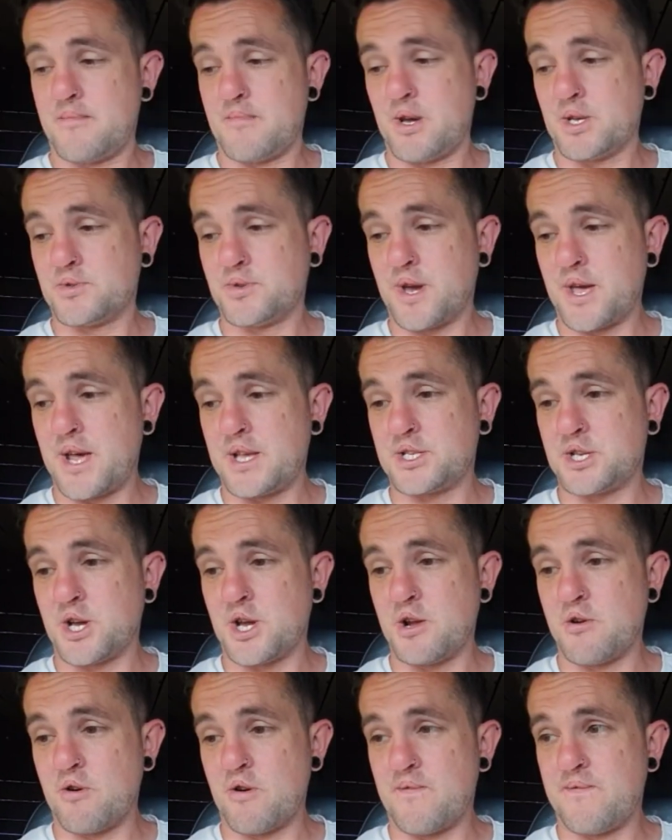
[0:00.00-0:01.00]
I might as well get that
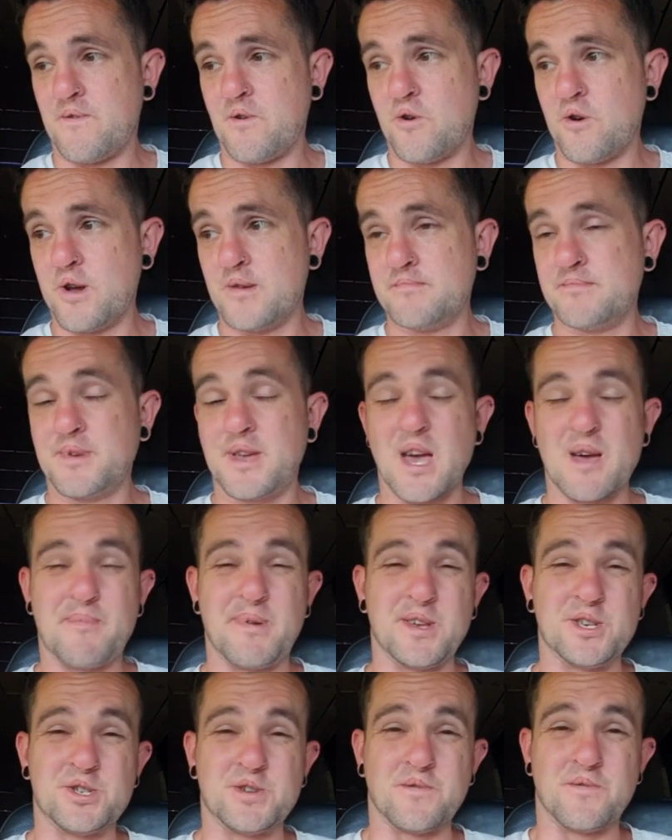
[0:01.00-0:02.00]
tyre off for him, get a
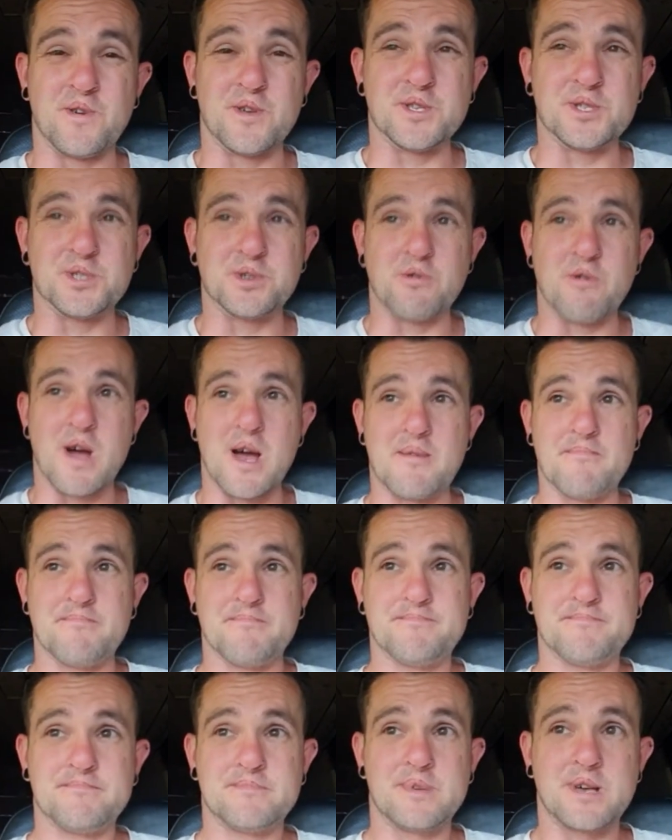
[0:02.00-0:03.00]
picture for Instagram,
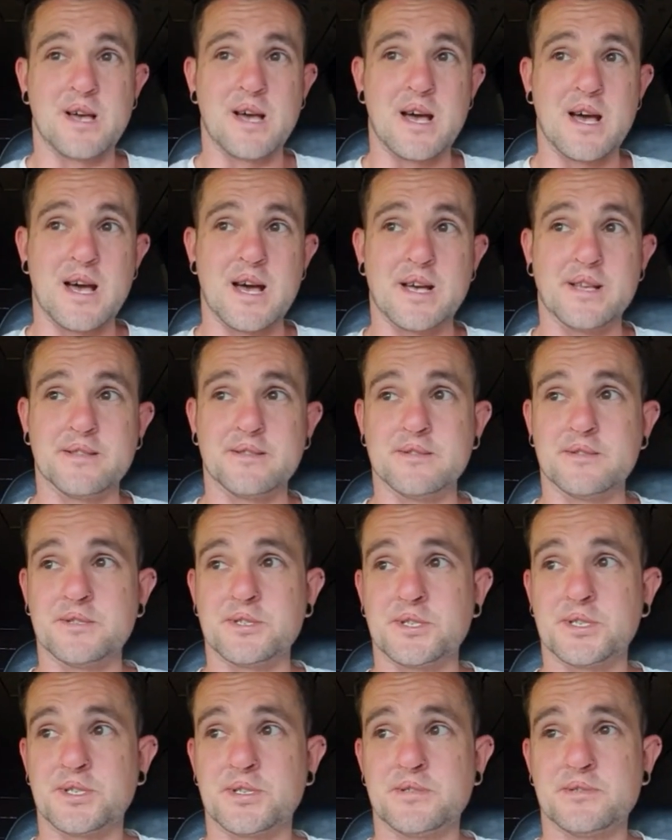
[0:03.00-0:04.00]

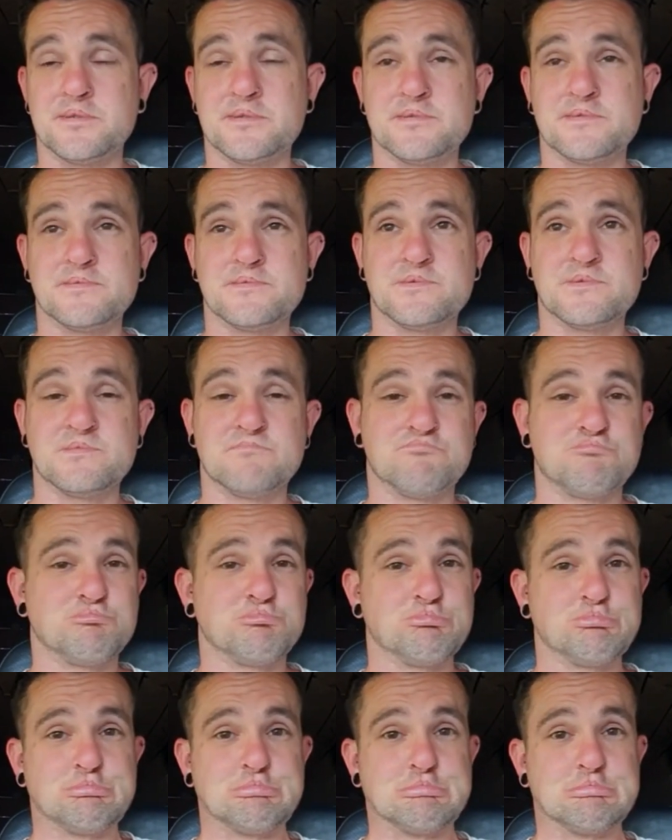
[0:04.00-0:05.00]
and
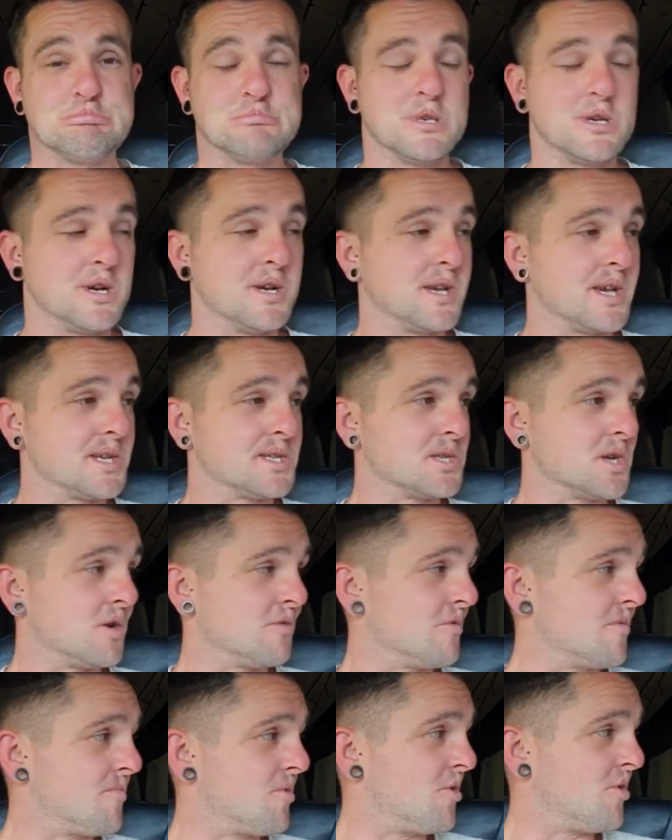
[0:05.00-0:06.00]
I guess
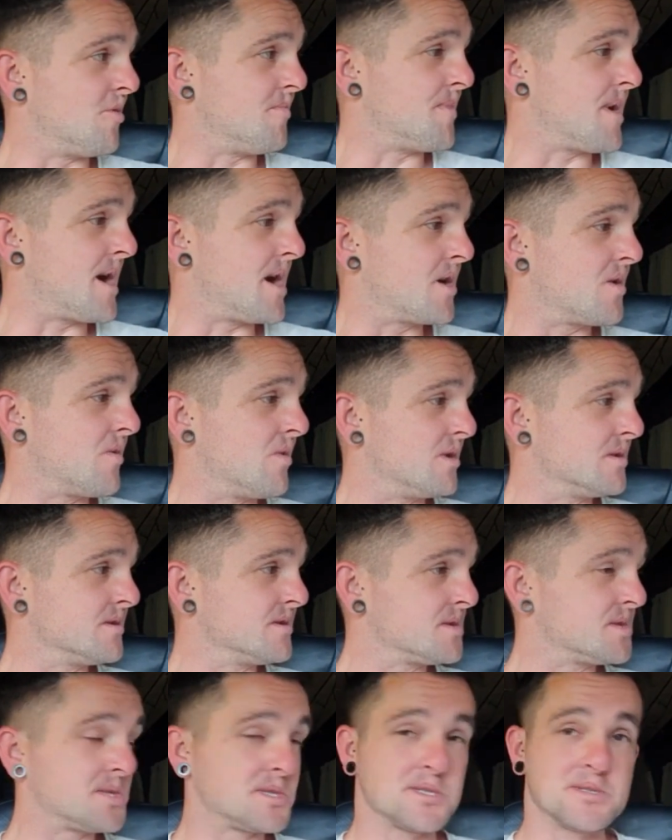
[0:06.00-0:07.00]
I'll report back
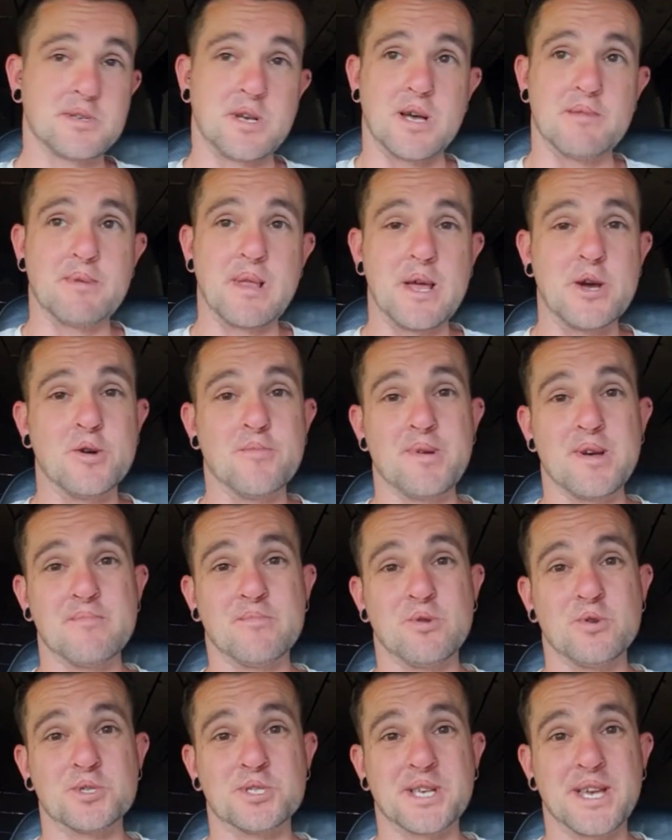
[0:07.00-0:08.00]
once I'm a little bit
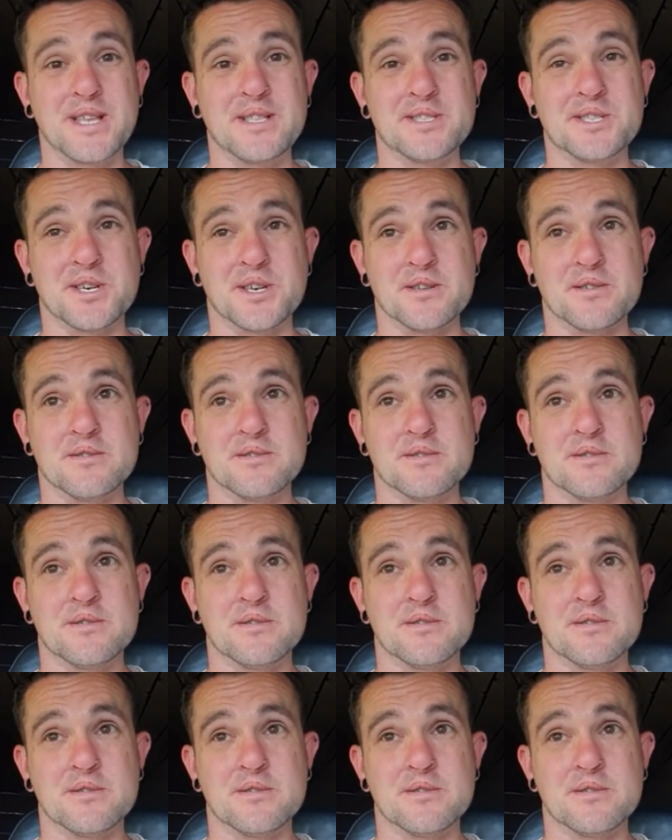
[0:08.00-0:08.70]
more skinter.